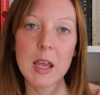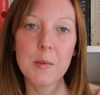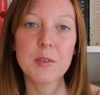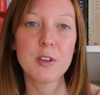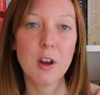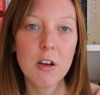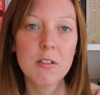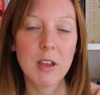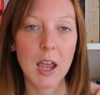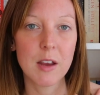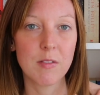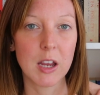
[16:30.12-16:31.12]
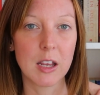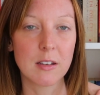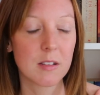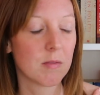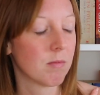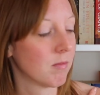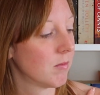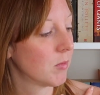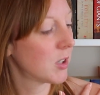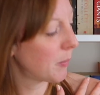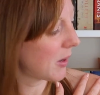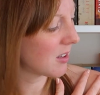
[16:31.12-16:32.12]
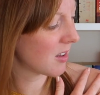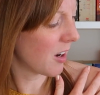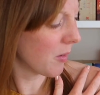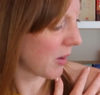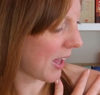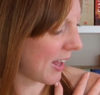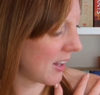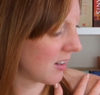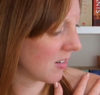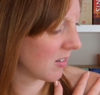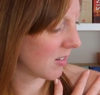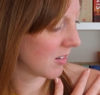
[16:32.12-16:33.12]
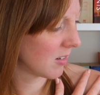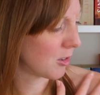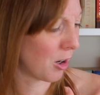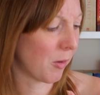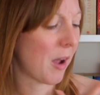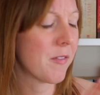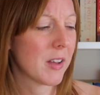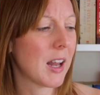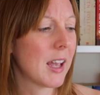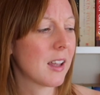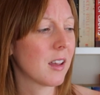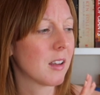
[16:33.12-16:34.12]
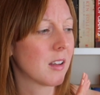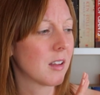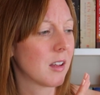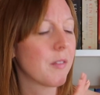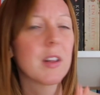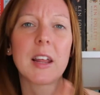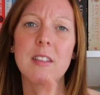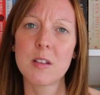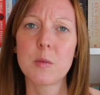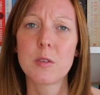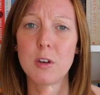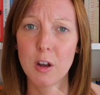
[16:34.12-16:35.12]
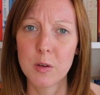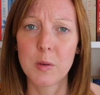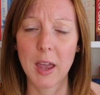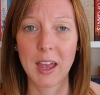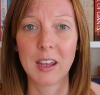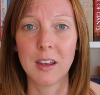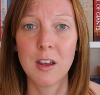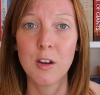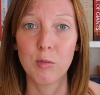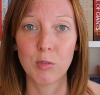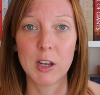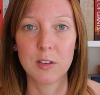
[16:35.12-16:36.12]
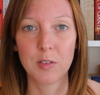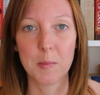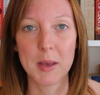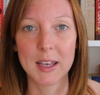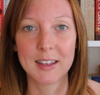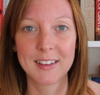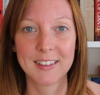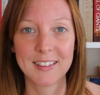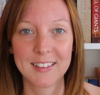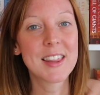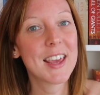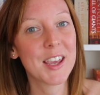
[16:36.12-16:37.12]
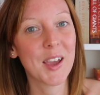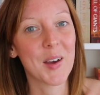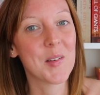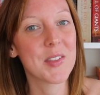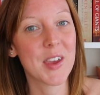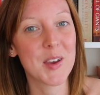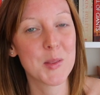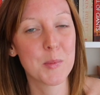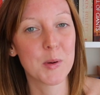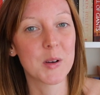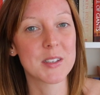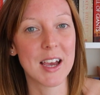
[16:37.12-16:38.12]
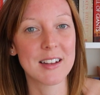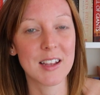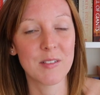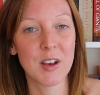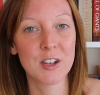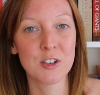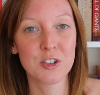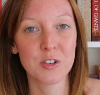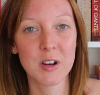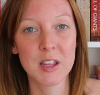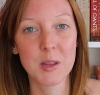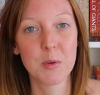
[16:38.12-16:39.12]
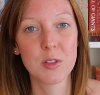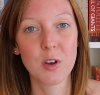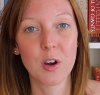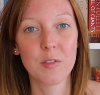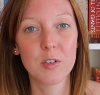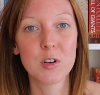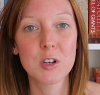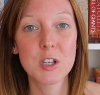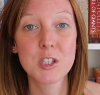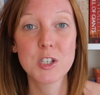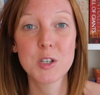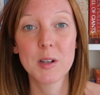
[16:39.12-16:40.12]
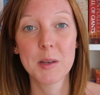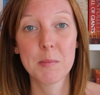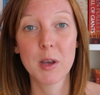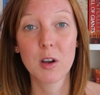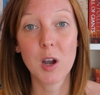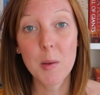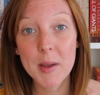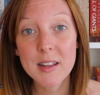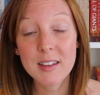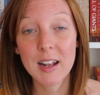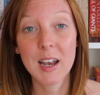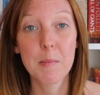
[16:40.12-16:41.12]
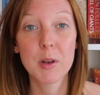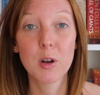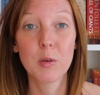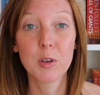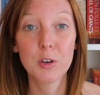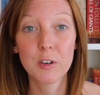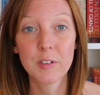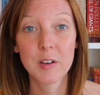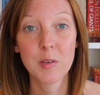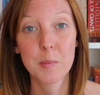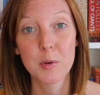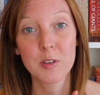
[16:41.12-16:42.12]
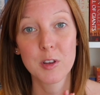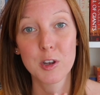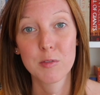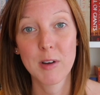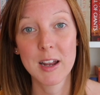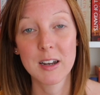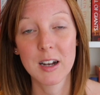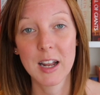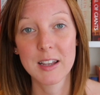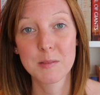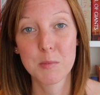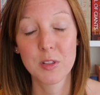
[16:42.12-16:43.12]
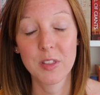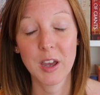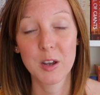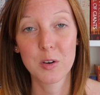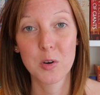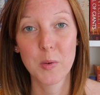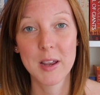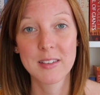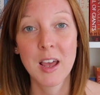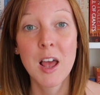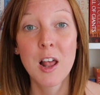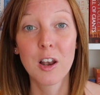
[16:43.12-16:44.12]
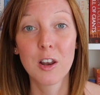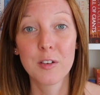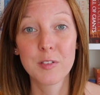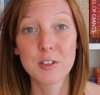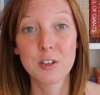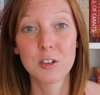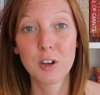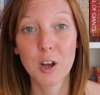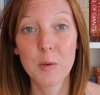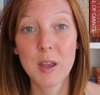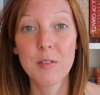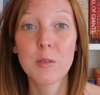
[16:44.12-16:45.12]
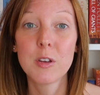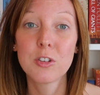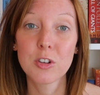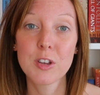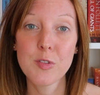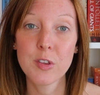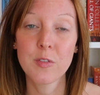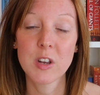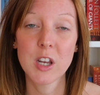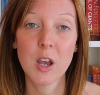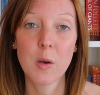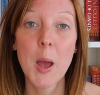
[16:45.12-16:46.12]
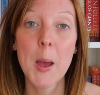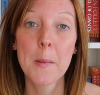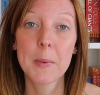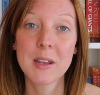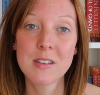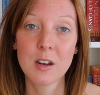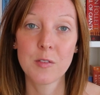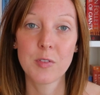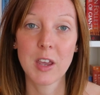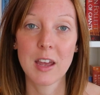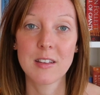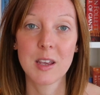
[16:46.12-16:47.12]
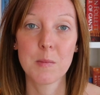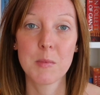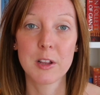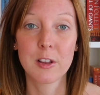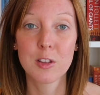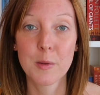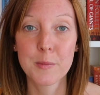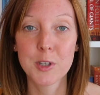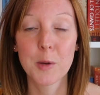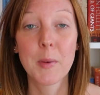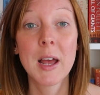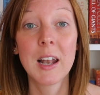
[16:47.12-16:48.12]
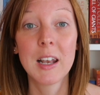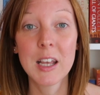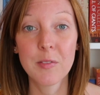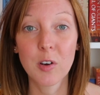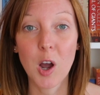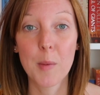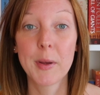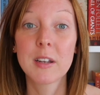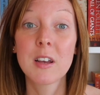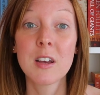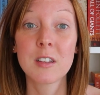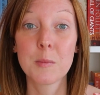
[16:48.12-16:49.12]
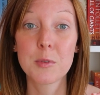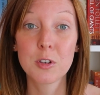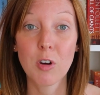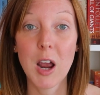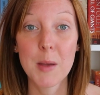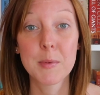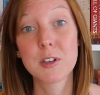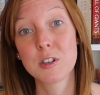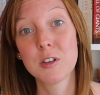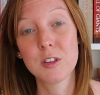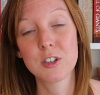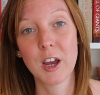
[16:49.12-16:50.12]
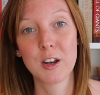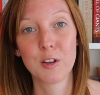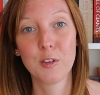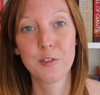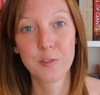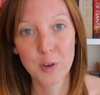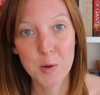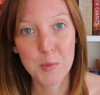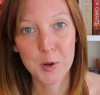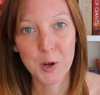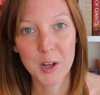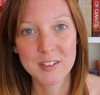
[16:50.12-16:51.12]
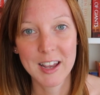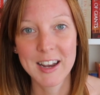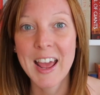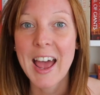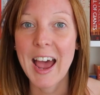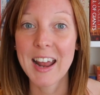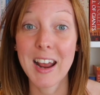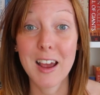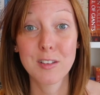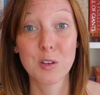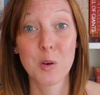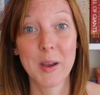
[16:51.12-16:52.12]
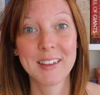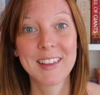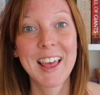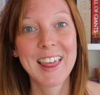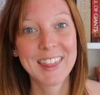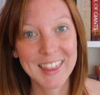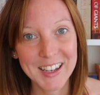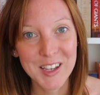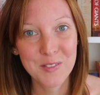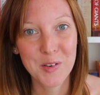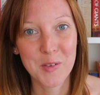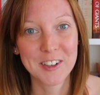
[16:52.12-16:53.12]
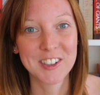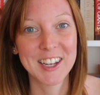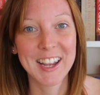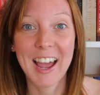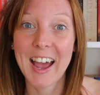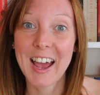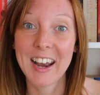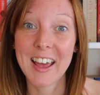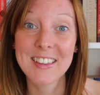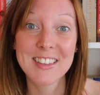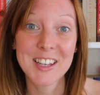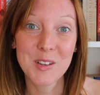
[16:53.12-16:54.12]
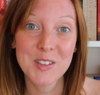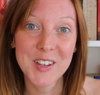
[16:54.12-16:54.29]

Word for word: it was an okay read. Was it better than okay? No, I feel like I feel like this was an okay read for me. So there you go, they are the books that I read during the month of August. Do leave me a comment and let me know your favourite book that you read last month. I always love to know. If you enjoyed this video, please don't forget to give me the thumbs up, leave a comment, subscribe to the channel for more content, and as always, thank you for watching and I'll see you